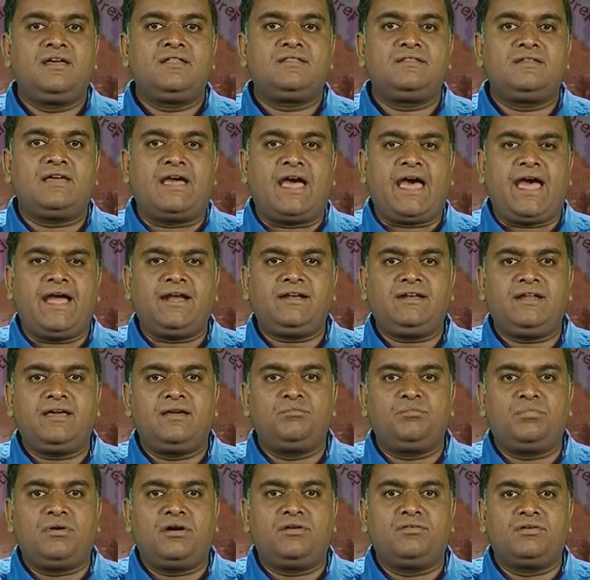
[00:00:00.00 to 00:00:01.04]
The act
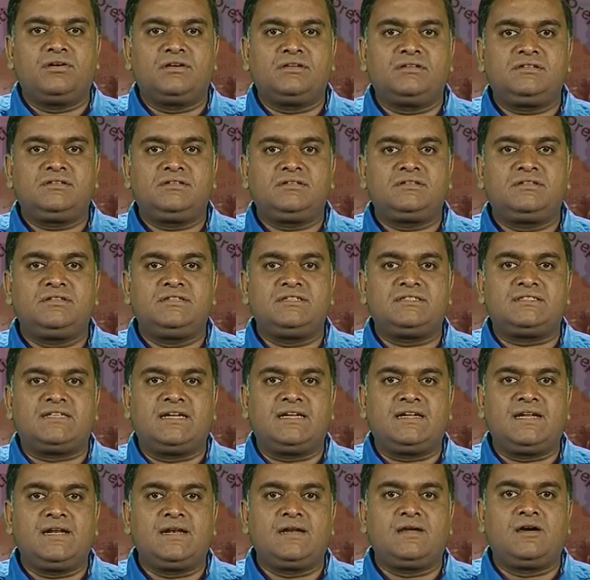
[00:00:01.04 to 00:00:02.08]
empowers the
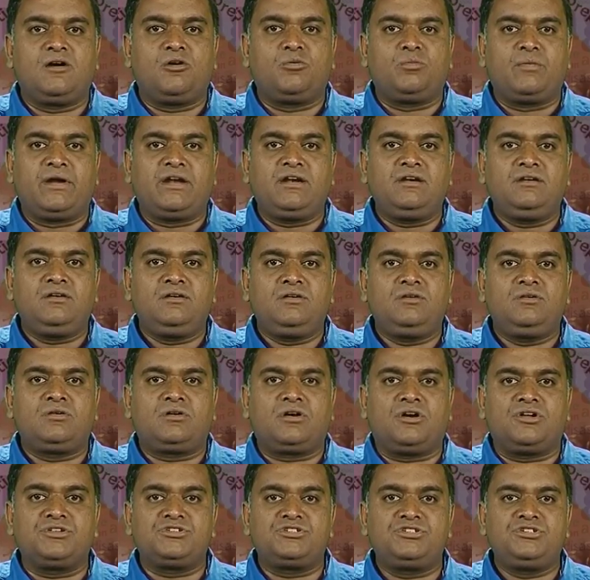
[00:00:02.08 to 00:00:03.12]
central government to
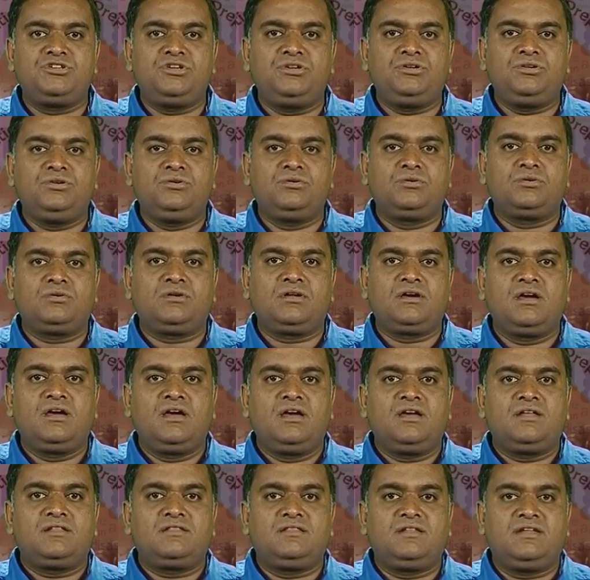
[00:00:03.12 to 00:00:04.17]
constitute
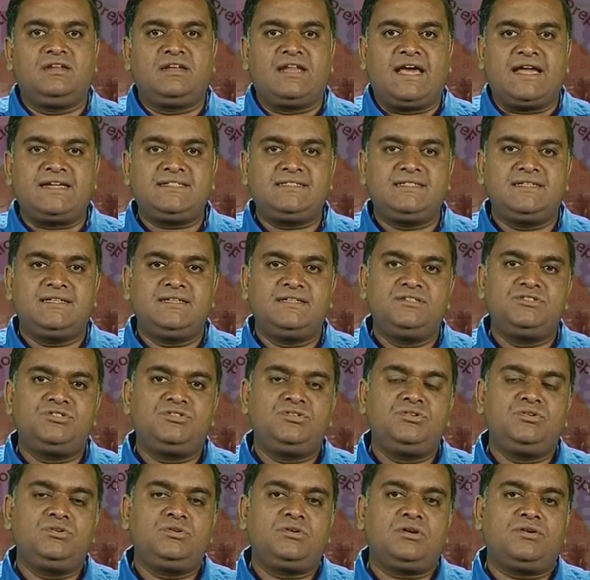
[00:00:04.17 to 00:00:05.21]
the National
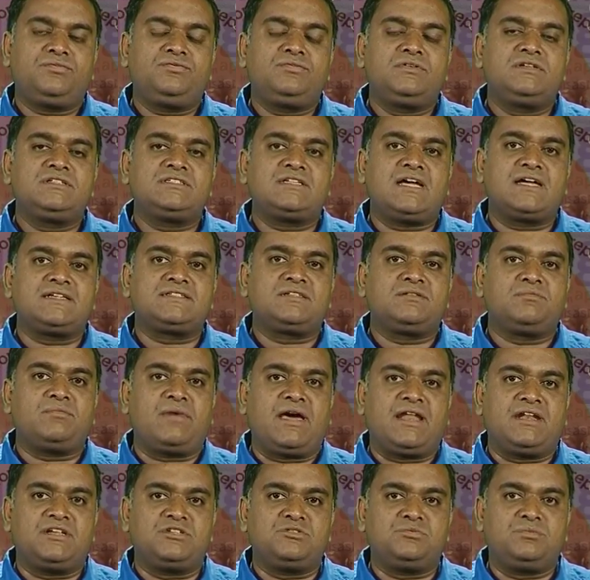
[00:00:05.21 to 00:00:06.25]
Institute of Disaster
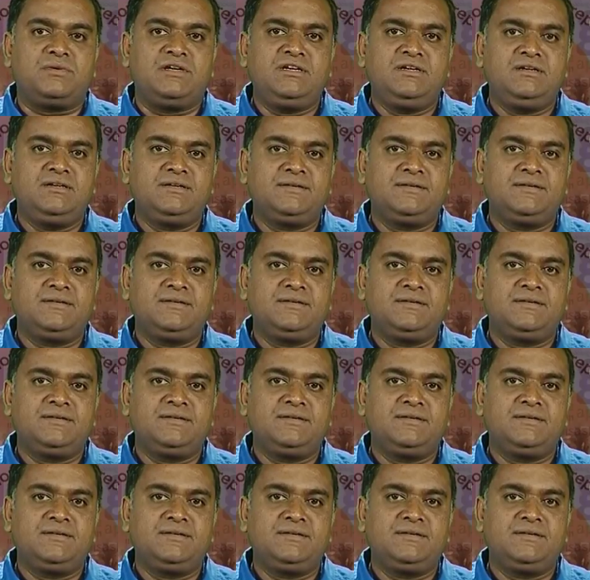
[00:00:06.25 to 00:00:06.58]
Management,